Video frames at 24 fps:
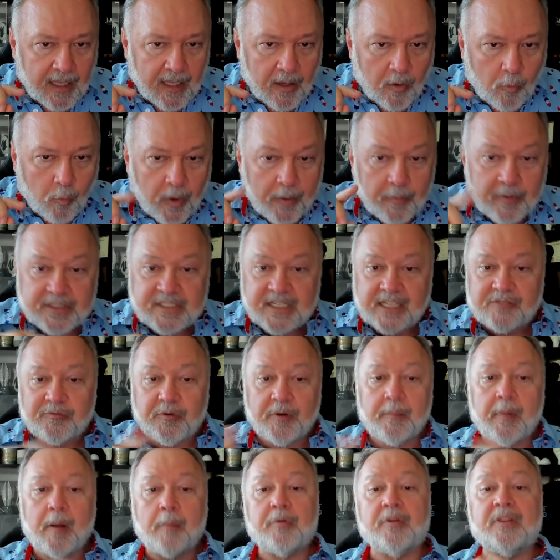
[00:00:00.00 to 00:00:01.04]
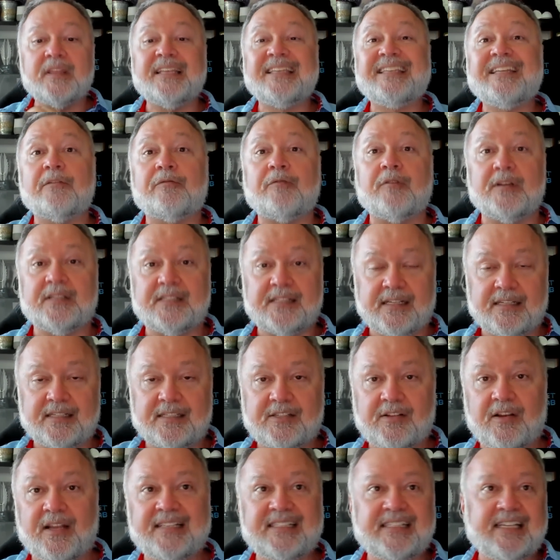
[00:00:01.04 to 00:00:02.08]
we would just remember the differences.
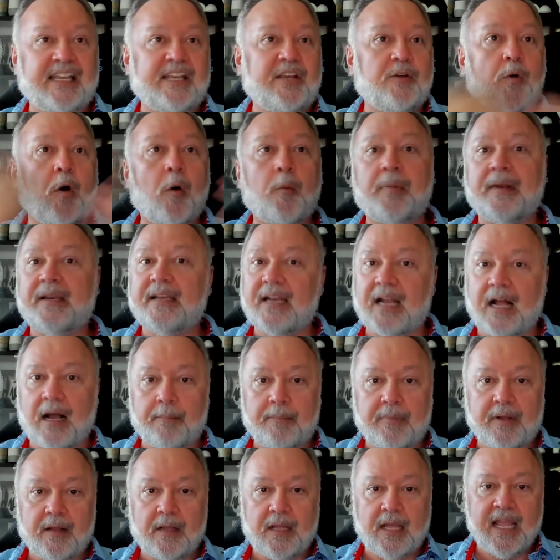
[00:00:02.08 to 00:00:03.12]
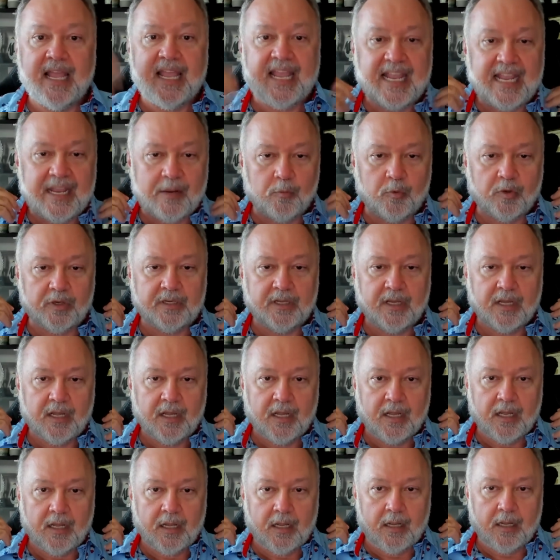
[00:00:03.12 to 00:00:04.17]
So let's say you opened it up, it would
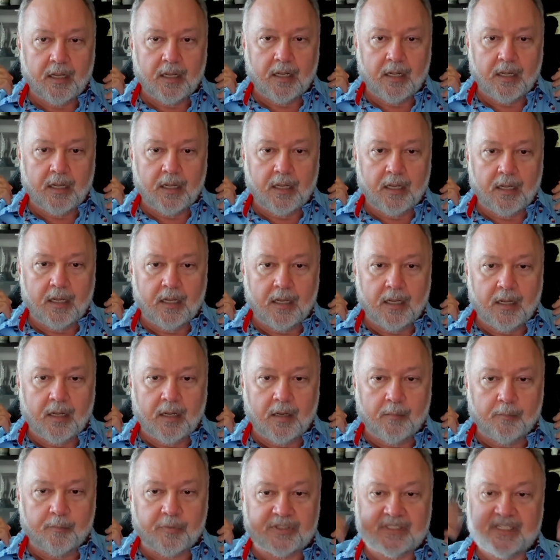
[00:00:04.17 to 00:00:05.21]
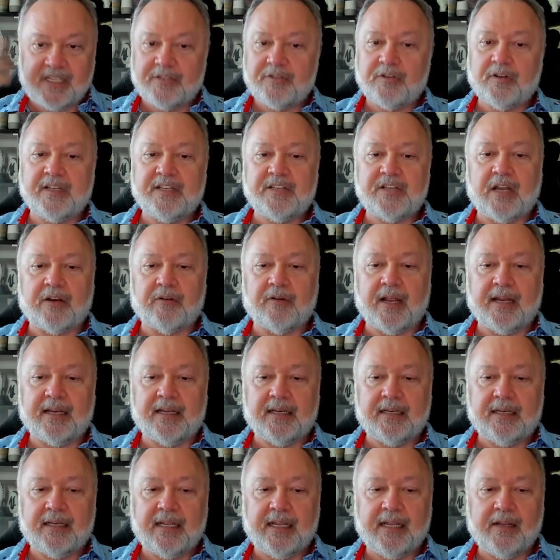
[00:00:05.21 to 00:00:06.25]
procedurally generate
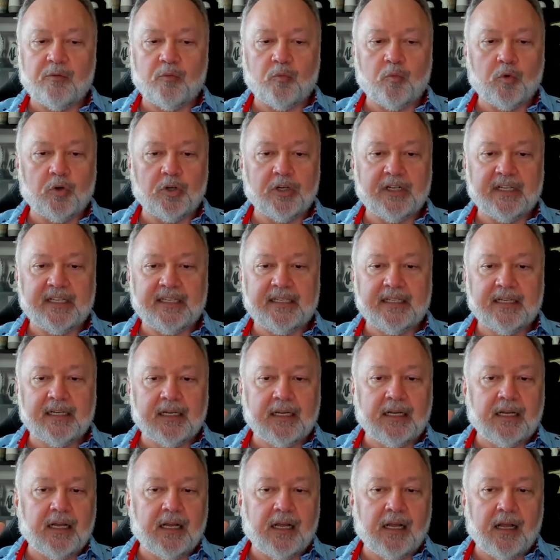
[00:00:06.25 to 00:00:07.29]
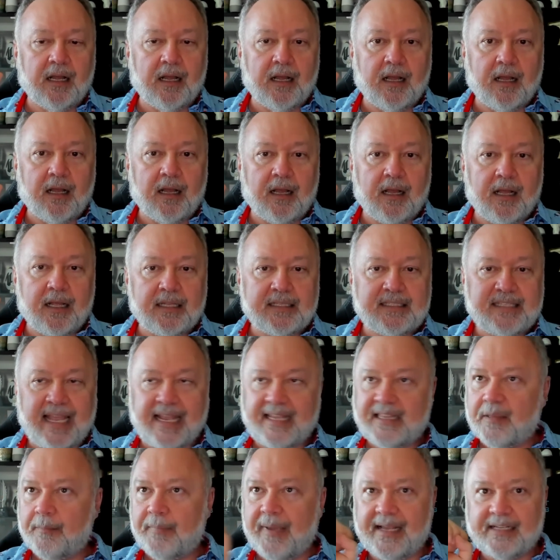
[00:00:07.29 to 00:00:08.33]
it. It would
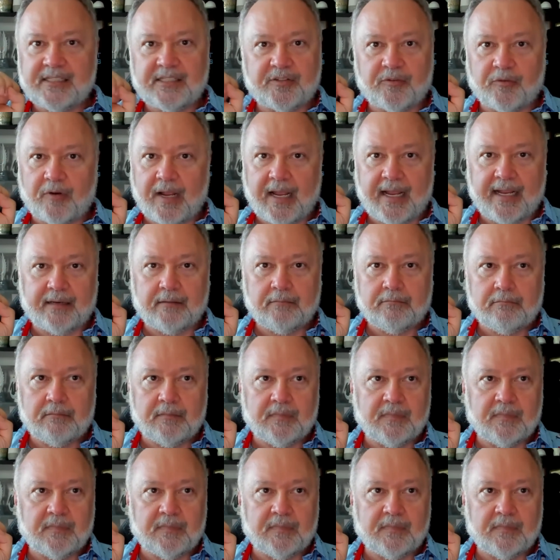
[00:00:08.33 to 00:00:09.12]
take the base terrain